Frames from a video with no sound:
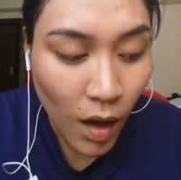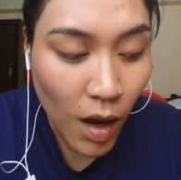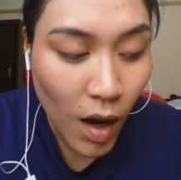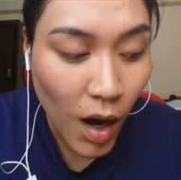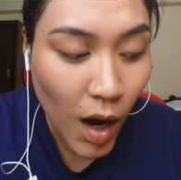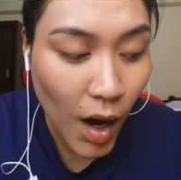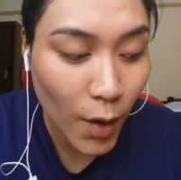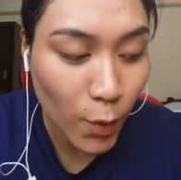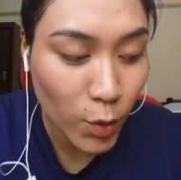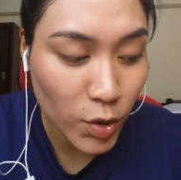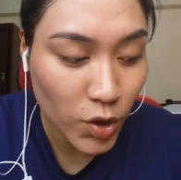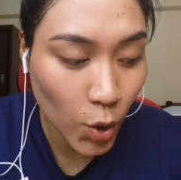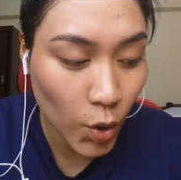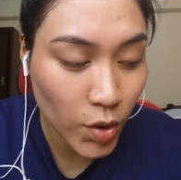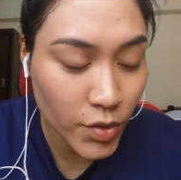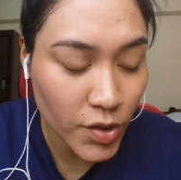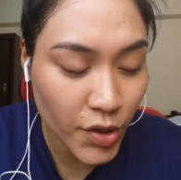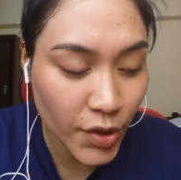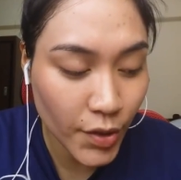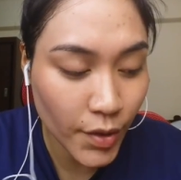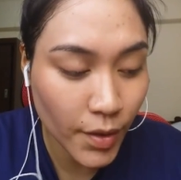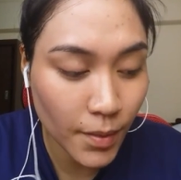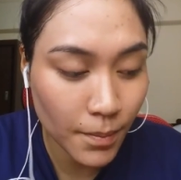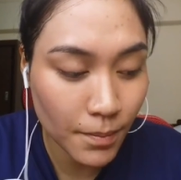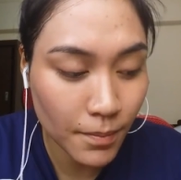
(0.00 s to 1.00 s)
I would
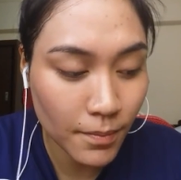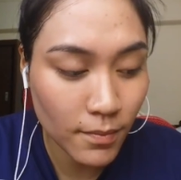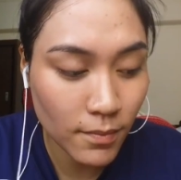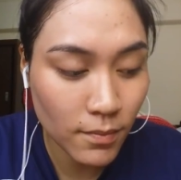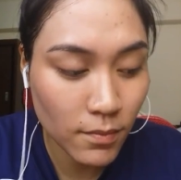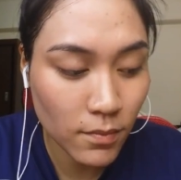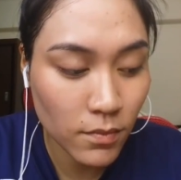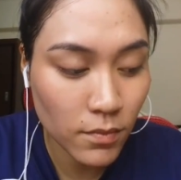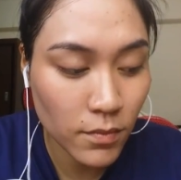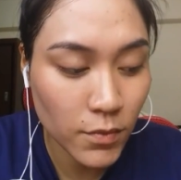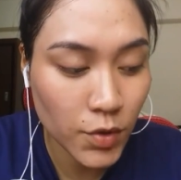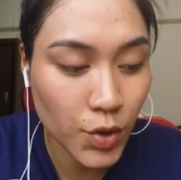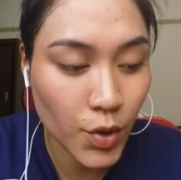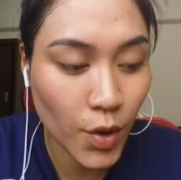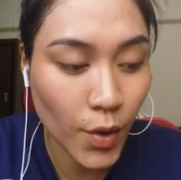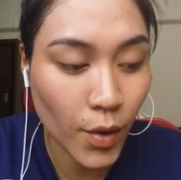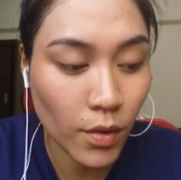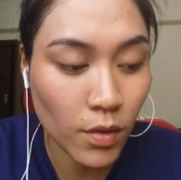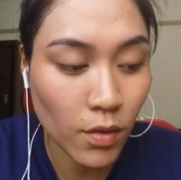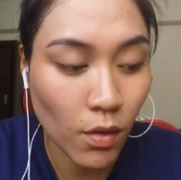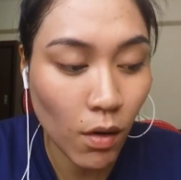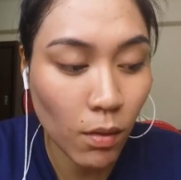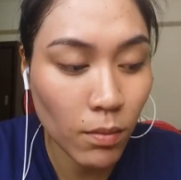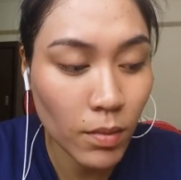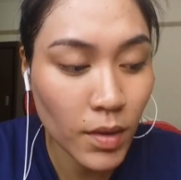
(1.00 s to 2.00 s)
consider,
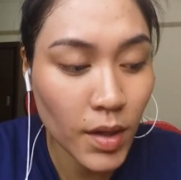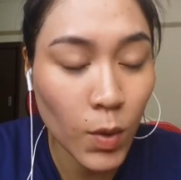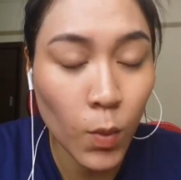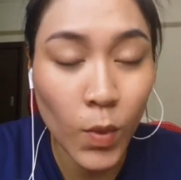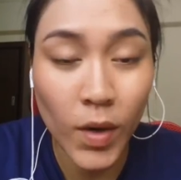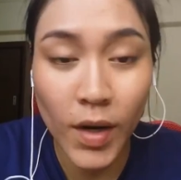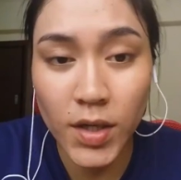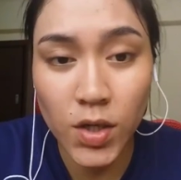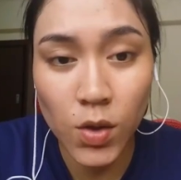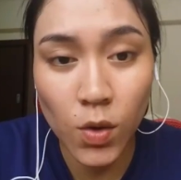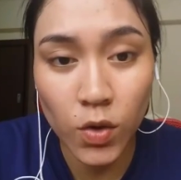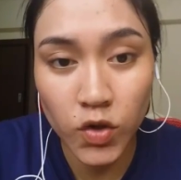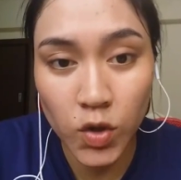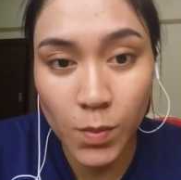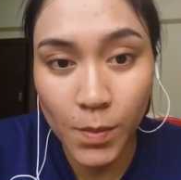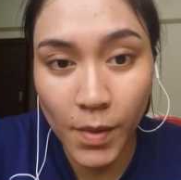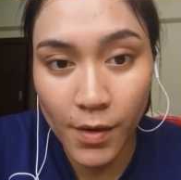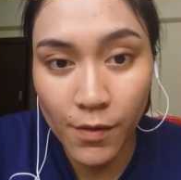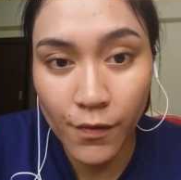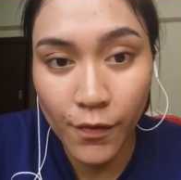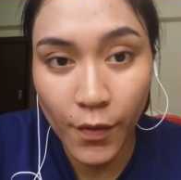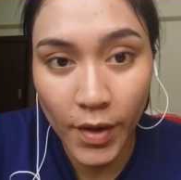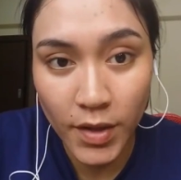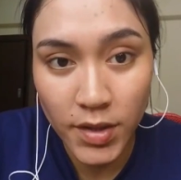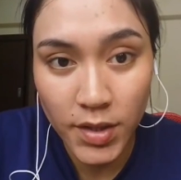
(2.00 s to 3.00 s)
normally when I talk to my
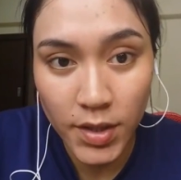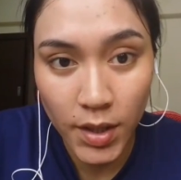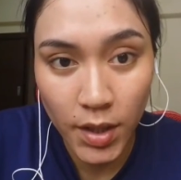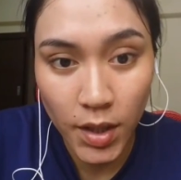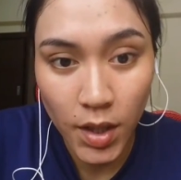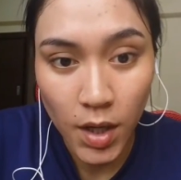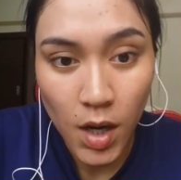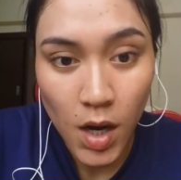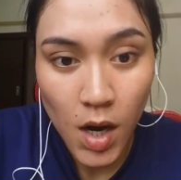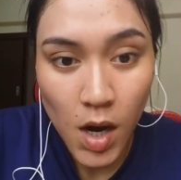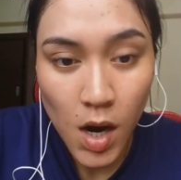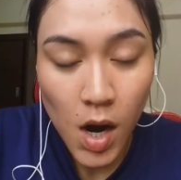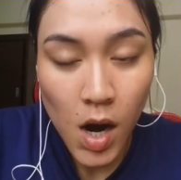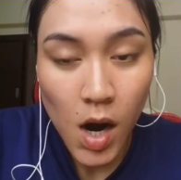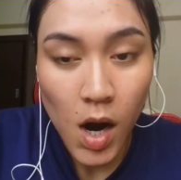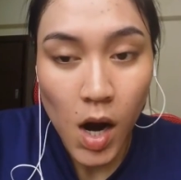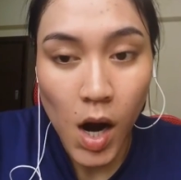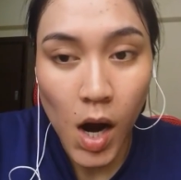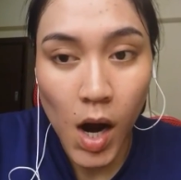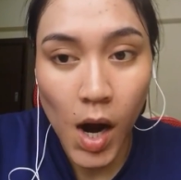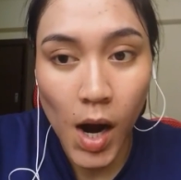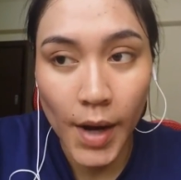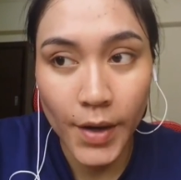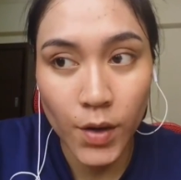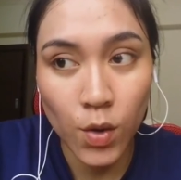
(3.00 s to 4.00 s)
friends, like,
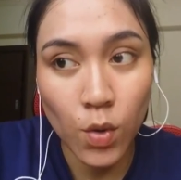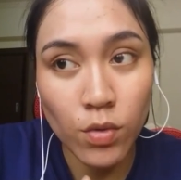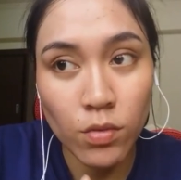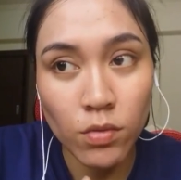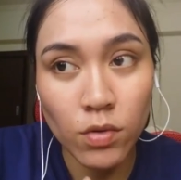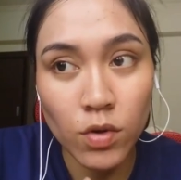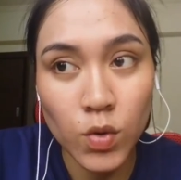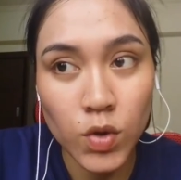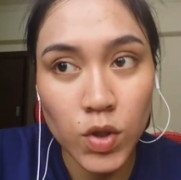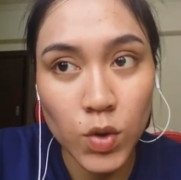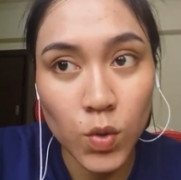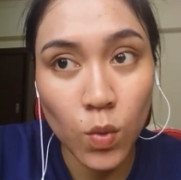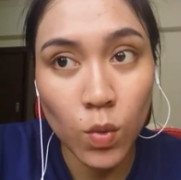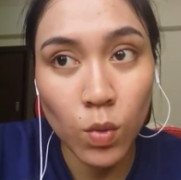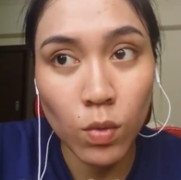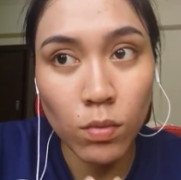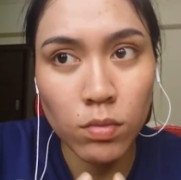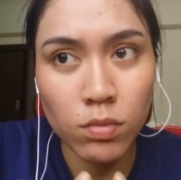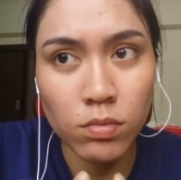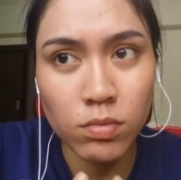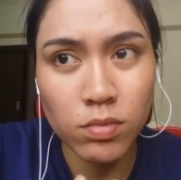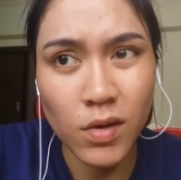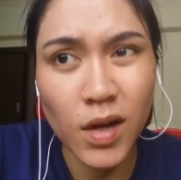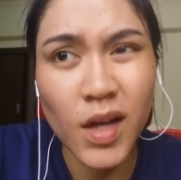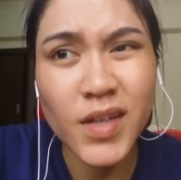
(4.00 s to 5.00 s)
I don't use,
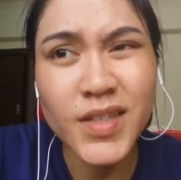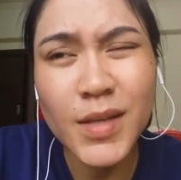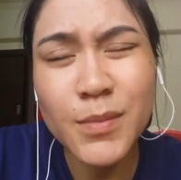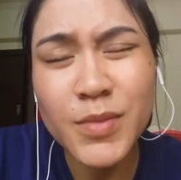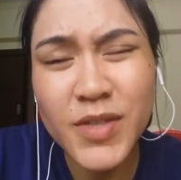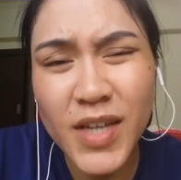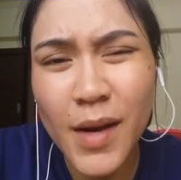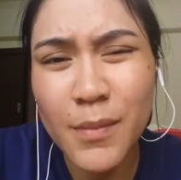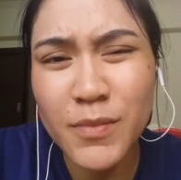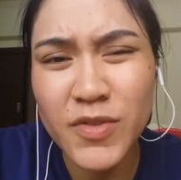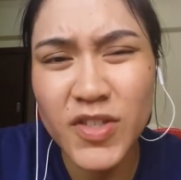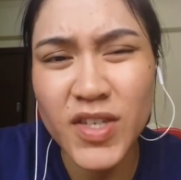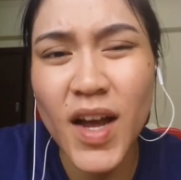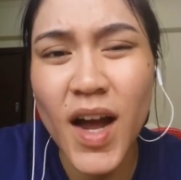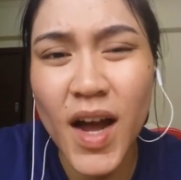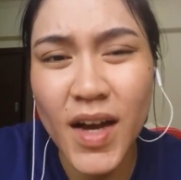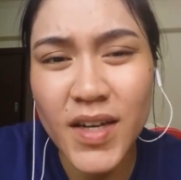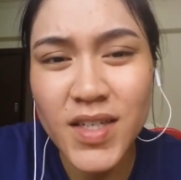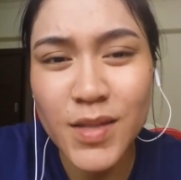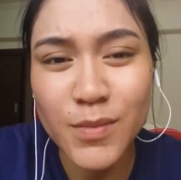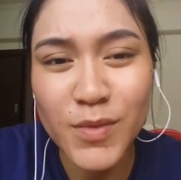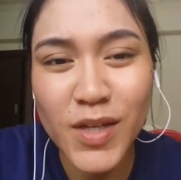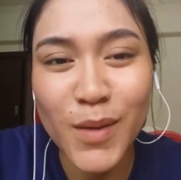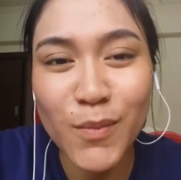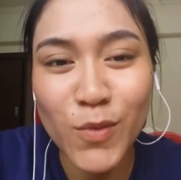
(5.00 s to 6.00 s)
well, I sometimes
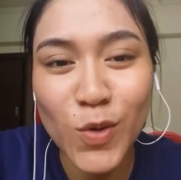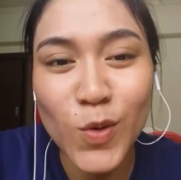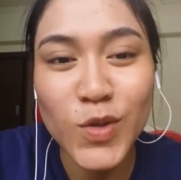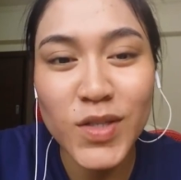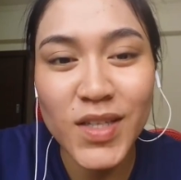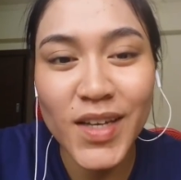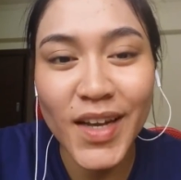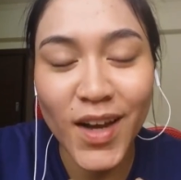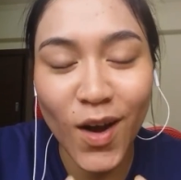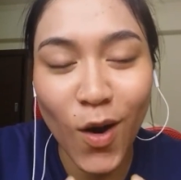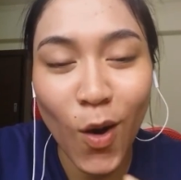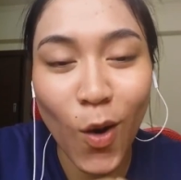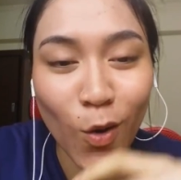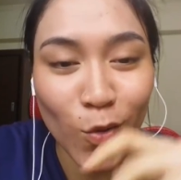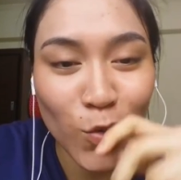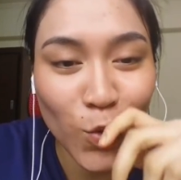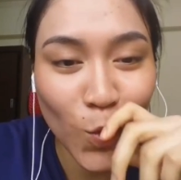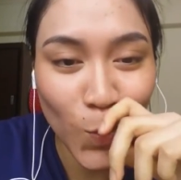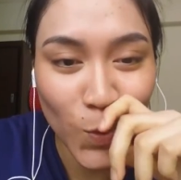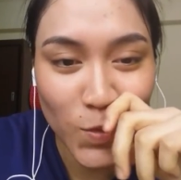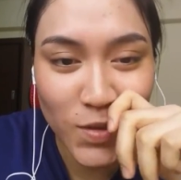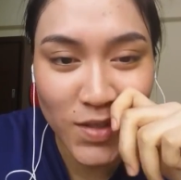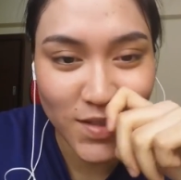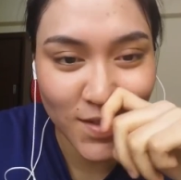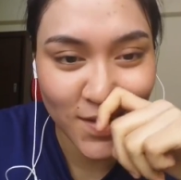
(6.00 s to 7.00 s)
use like all
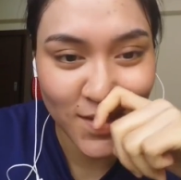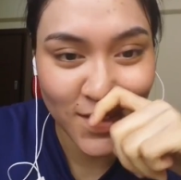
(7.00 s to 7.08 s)
those,